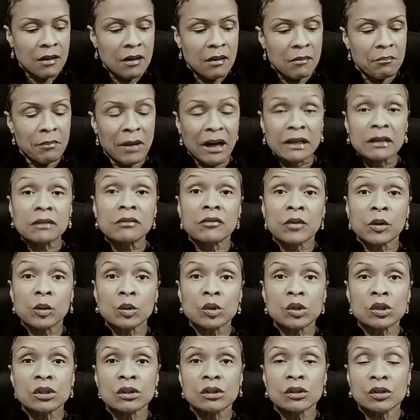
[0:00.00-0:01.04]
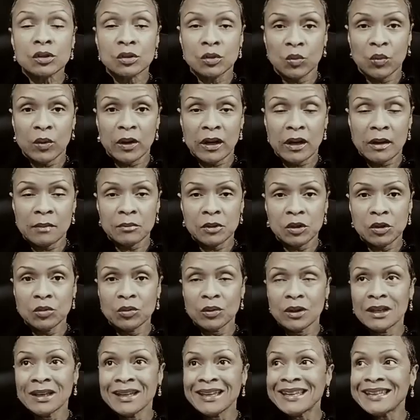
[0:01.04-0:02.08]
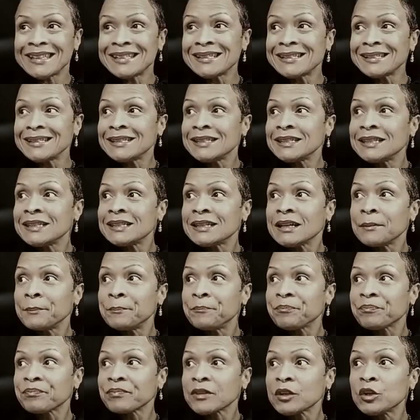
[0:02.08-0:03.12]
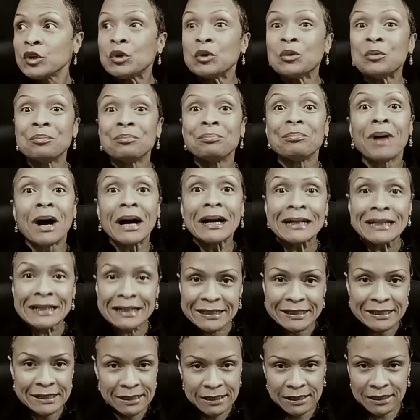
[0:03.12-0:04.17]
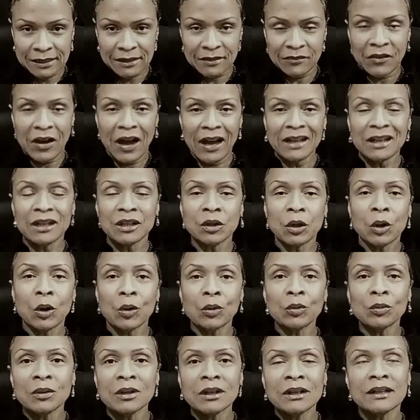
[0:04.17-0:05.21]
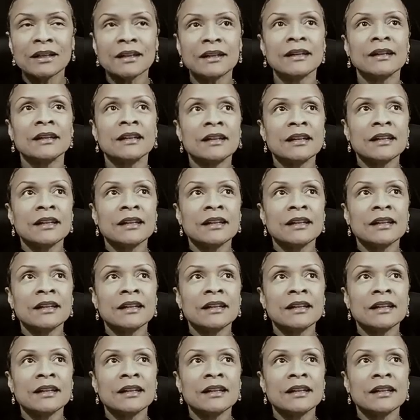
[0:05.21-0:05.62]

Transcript: My devotion to what I'm doing is humongous. If I can only